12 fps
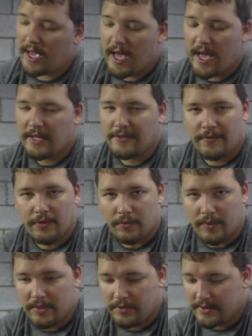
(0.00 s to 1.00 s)
as for the
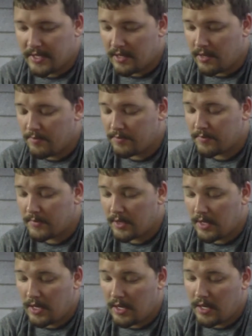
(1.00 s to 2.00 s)
reel setup,
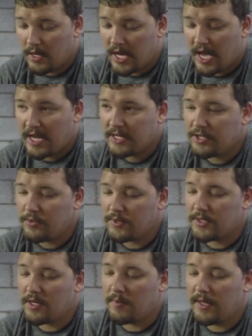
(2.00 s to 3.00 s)
I actually went
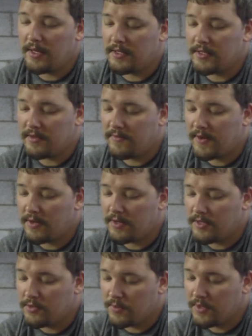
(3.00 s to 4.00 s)
to Cabela's and found
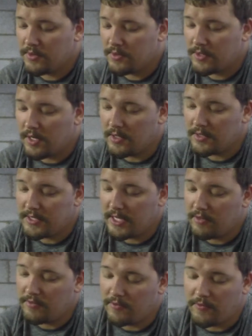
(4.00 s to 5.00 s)
these reels on
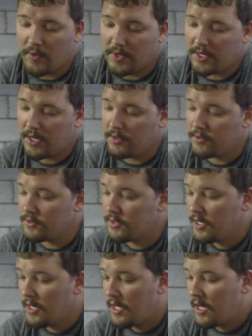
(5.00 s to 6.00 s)
sale for $40.
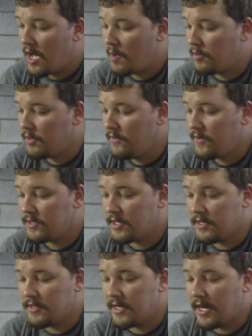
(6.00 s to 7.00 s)
I believe it's
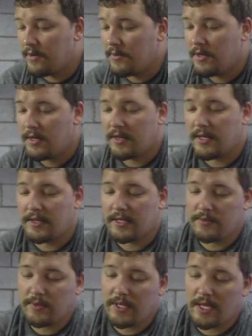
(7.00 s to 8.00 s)
a Daiwa. I think
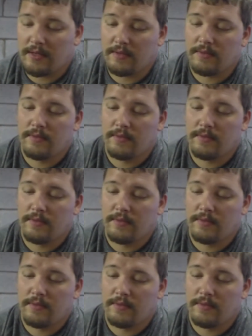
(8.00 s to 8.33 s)
that's what that